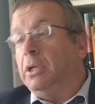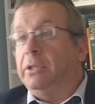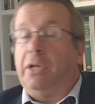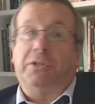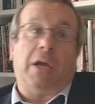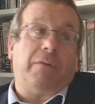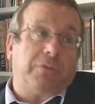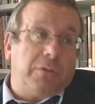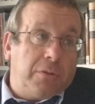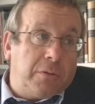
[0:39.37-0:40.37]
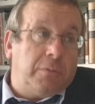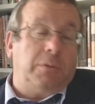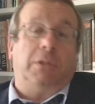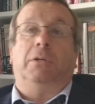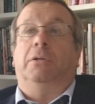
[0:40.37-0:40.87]
that you have
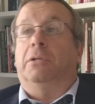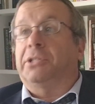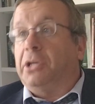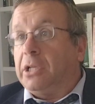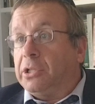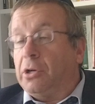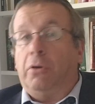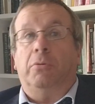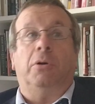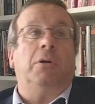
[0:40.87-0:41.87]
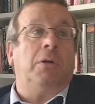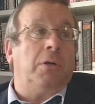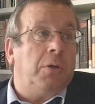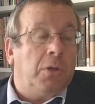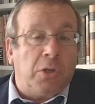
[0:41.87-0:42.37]
to study
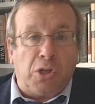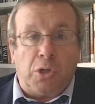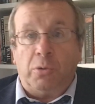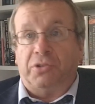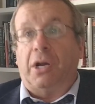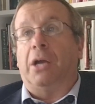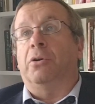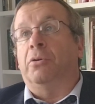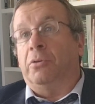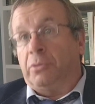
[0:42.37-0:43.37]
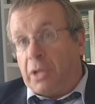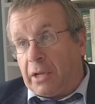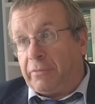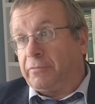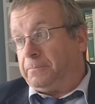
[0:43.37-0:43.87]
Torah your entire
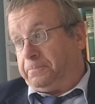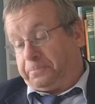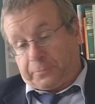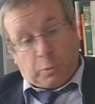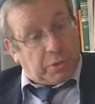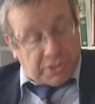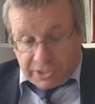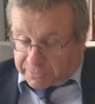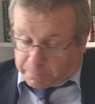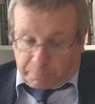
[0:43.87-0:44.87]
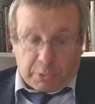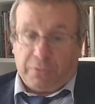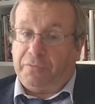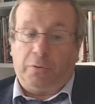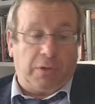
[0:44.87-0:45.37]
life, which is
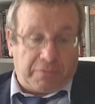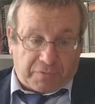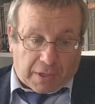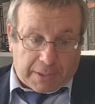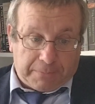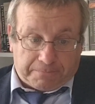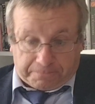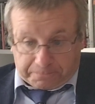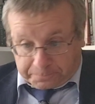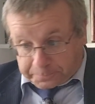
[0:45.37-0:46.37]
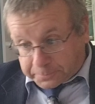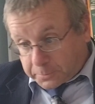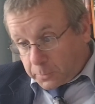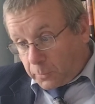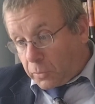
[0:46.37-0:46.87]
beautiful and fine.
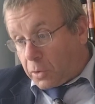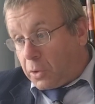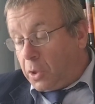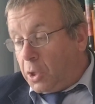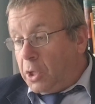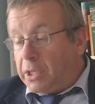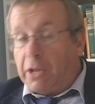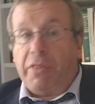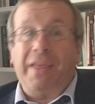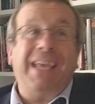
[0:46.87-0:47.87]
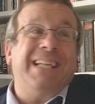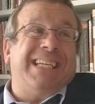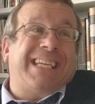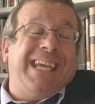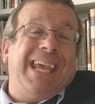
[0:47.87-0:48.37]
Now the thing is, a
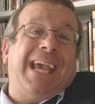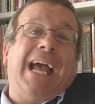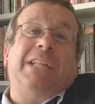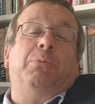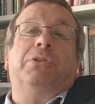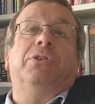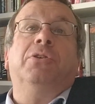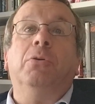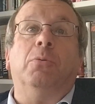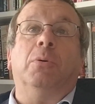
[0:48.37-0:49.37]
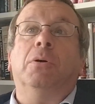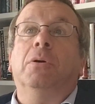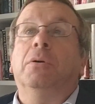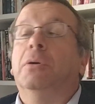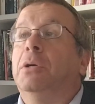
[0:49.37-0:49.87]
king has what to do.
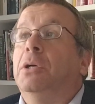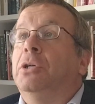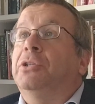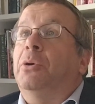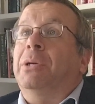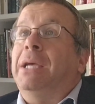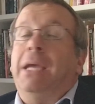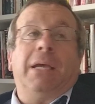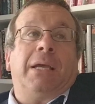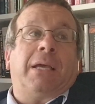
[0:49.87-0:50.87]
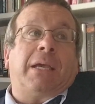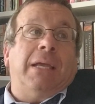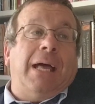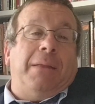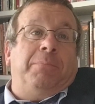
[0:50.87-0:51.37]
So a king
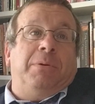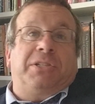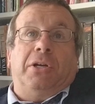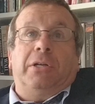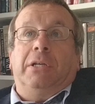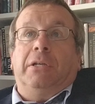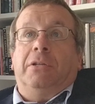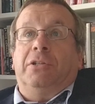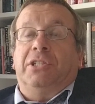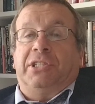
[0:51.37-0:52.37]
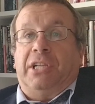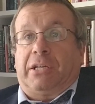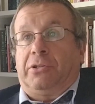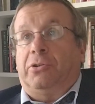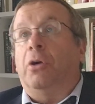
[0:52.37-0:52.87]
cannot be studying this
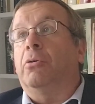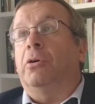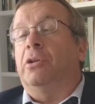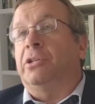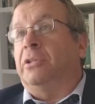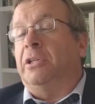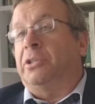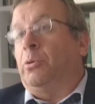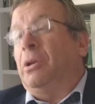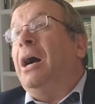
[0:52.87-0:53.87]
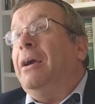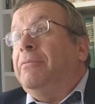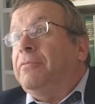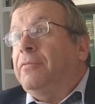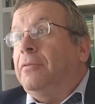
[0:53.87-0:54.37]
second Torah his whole
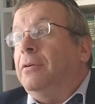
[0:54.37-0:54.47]
life.